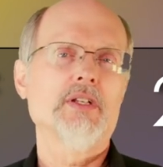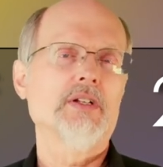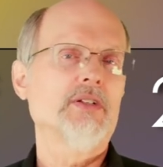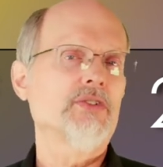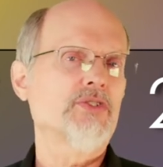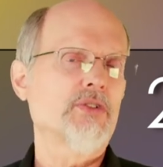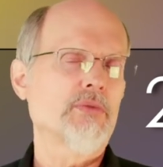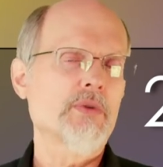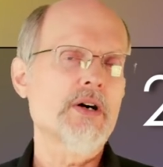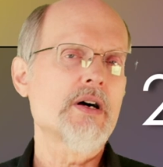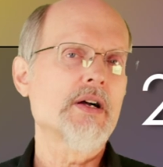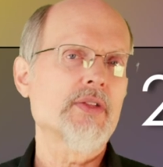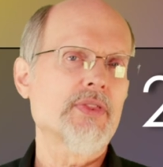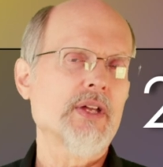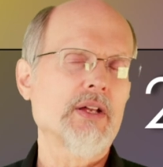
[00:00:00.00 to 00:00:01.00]
There's a
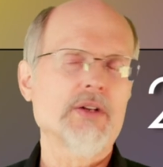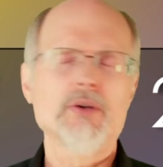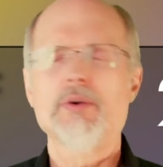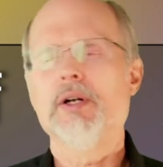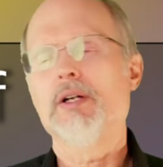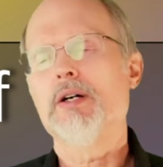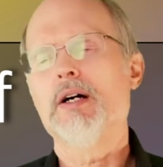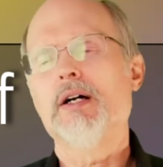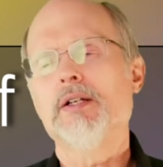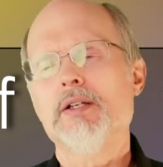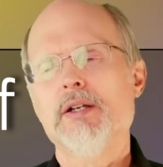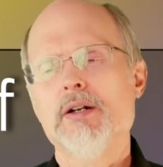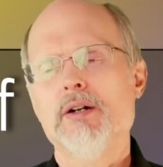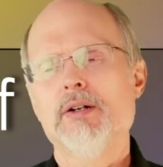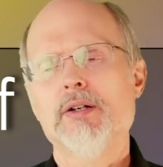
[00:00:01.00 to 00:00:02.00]
wrong thing going on
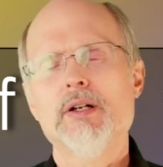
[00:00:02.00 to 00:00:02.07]
here.